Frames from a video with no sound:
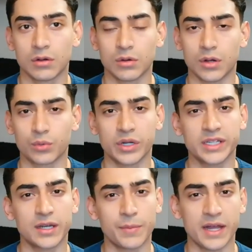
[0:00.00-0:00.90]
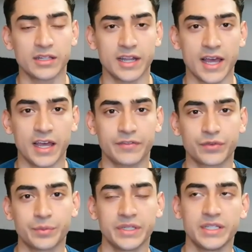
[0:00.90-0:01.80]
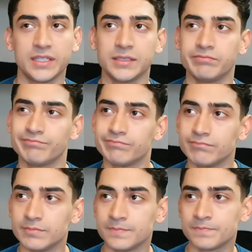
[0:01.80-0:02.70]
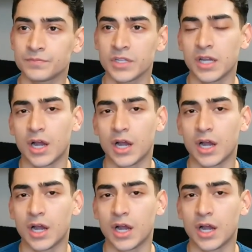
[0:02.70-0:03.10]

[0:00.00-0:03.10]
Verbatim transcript: uh, running a mile and a half would be mm,